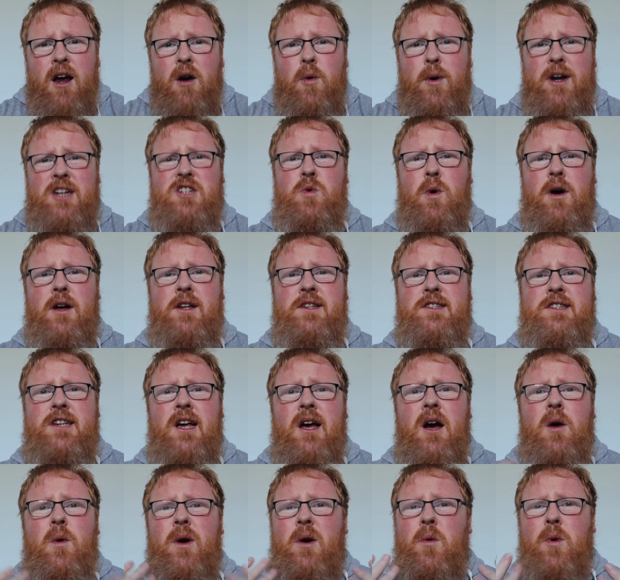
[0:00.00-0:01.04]
which
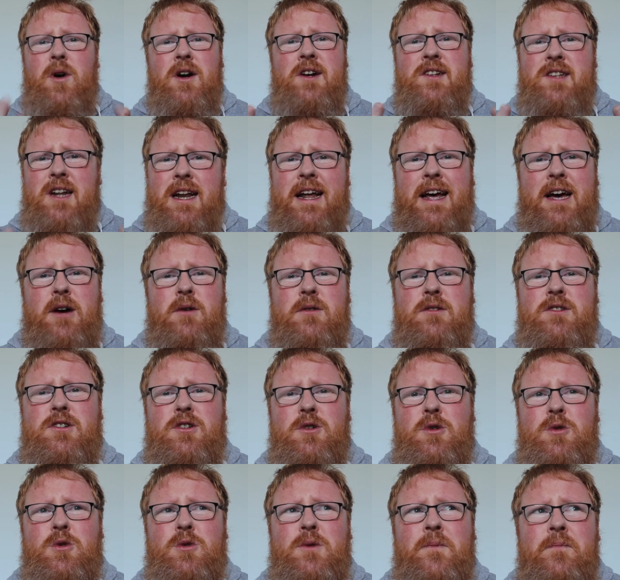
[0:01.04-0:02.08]
was we weren't allowed
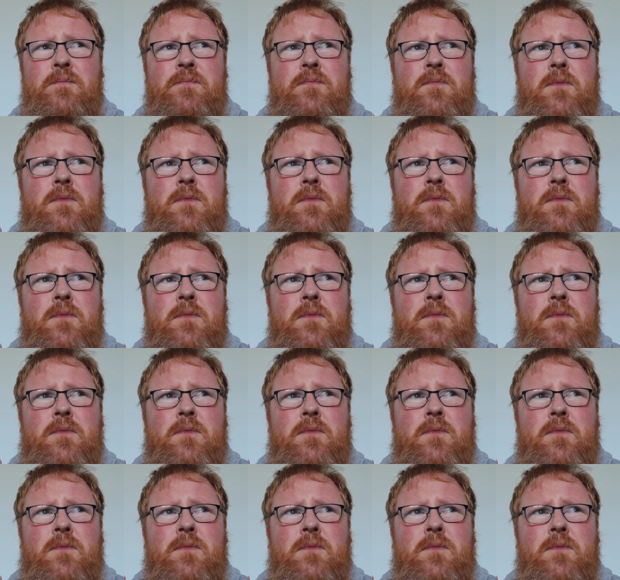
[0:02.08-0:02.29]
to